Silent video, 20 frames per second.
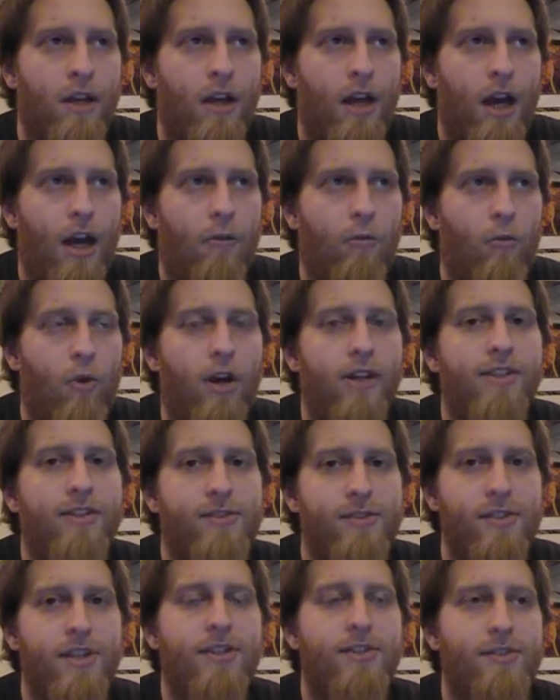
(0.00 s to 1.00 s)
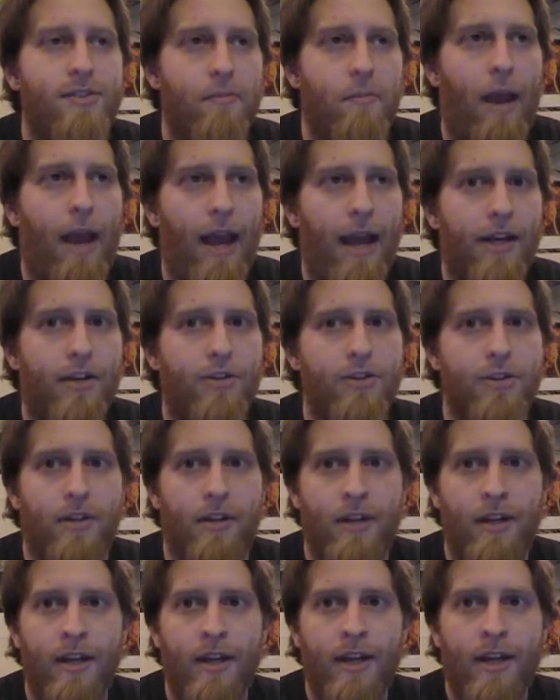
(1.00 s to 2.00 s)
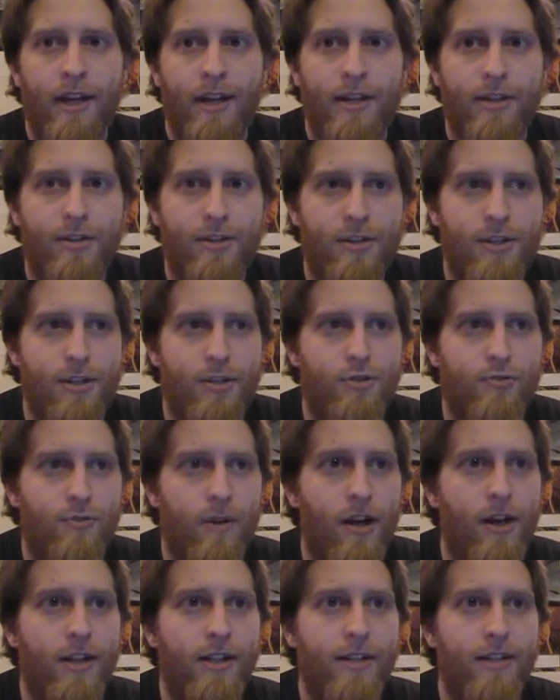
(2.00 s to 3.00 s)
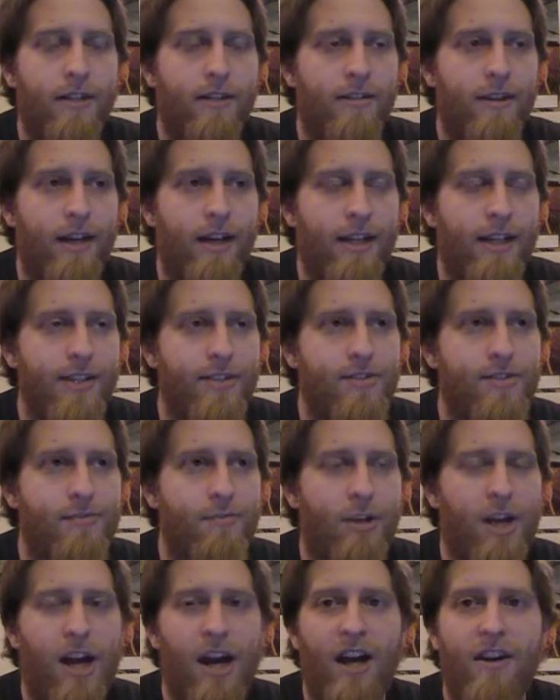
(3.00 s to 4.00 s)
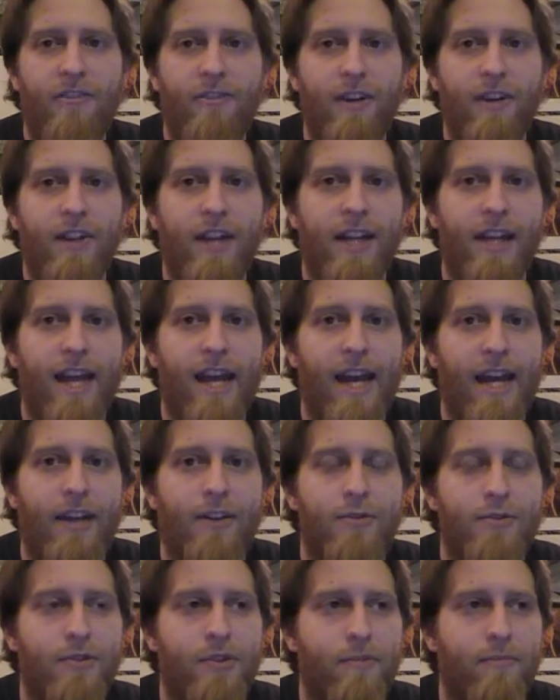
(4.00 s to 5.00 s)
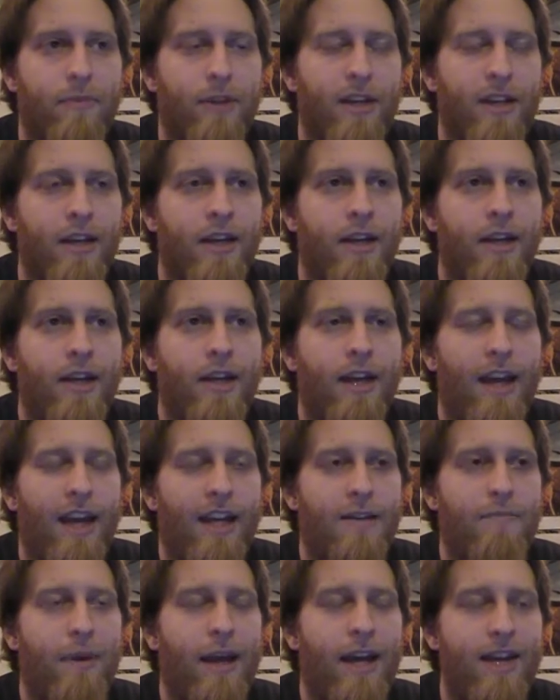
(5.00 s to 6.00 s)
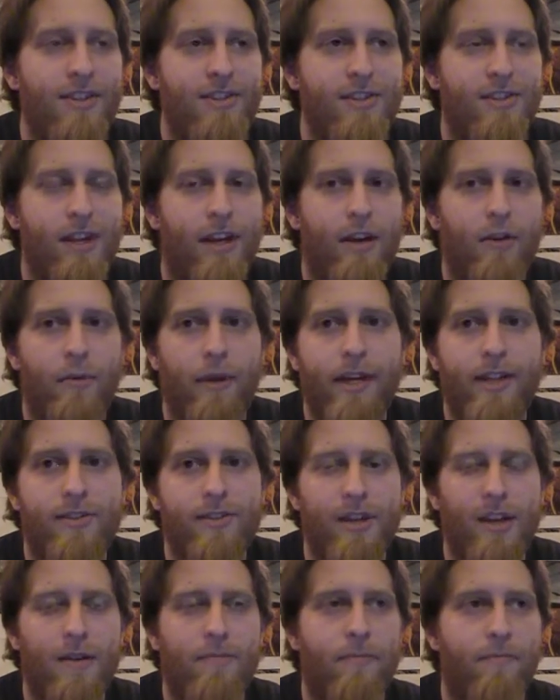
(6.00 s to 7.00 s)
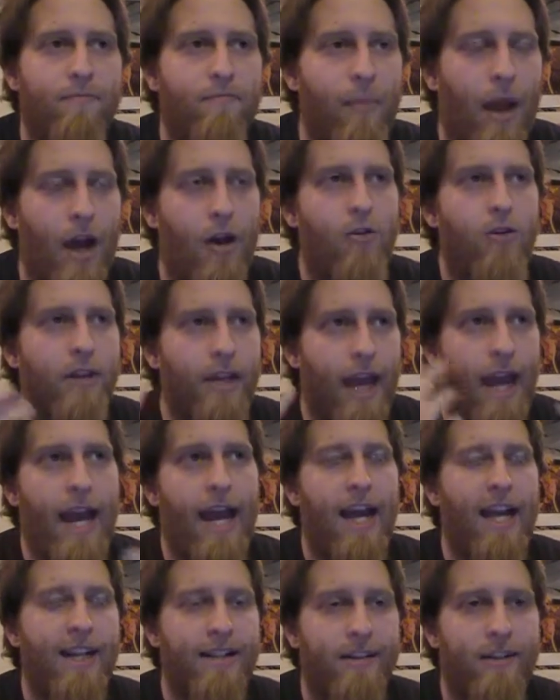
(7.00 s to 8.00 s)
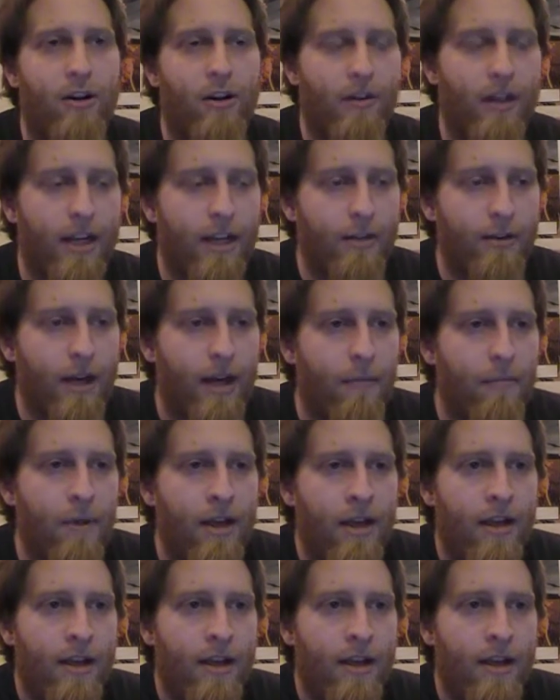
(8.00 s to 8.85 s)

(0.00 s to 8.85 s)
I want to see some action. Because she drugged, I guess, some coffee that he had or something. And he passes out, wakes up, bound, gagged, and all that crap.